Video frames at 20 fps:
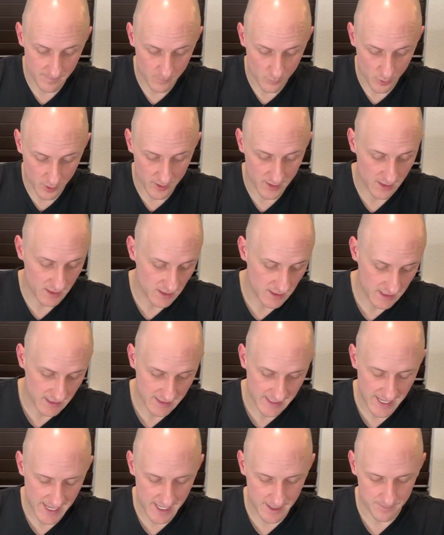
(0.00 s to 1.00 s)
We're going to click
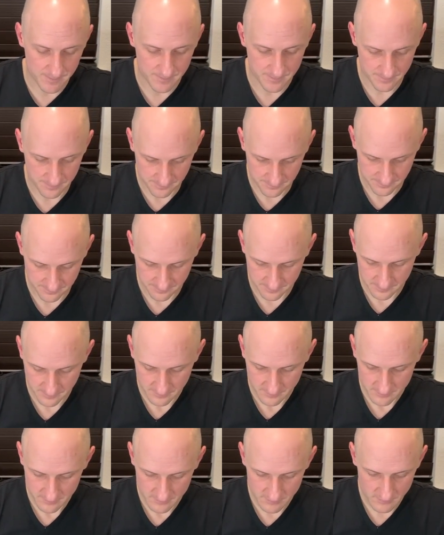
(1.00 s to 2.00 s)
that.
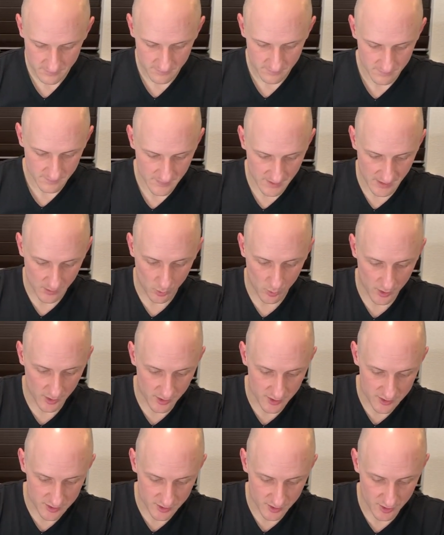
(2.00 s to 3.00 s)
And then we're
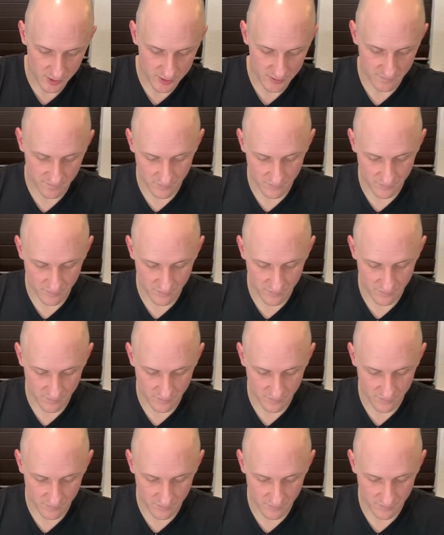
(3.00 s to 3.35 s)
going to search